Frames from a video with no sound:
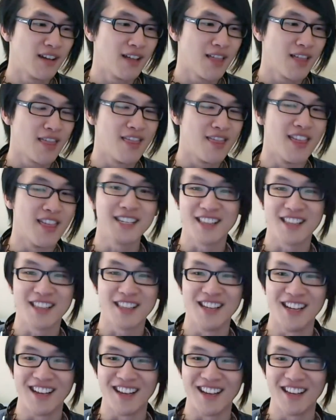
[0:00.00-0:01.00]
this
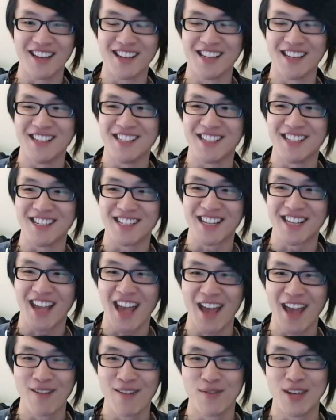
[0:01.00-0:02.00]
thing is just
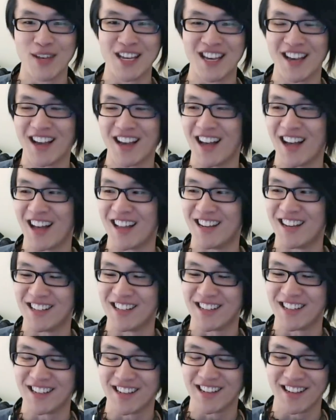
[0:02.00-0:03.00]
heavy, and
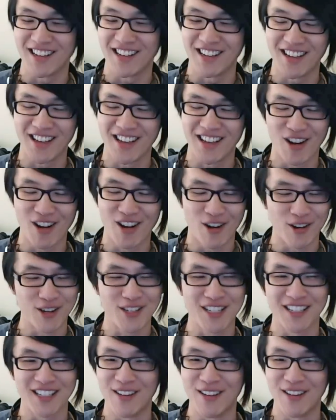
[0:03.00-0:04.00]

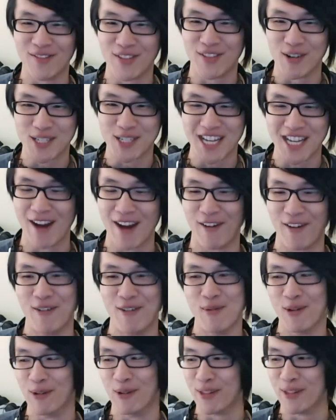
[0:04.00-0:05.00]
honestly, it feels
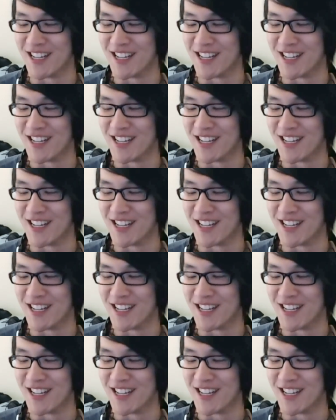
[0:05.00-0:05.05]
terrible.